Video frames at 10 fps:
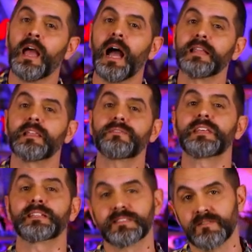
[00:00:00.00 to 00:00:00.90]
I loved
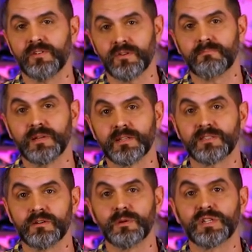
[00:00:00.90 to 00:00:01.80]
that Sun Vulcan belt
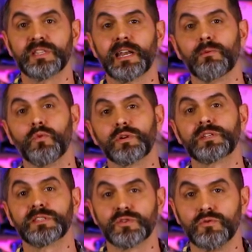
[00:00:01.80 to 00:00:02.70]
so much that I wore it
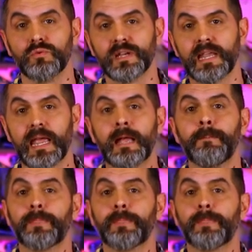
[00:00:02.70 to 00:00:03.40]
to school one day.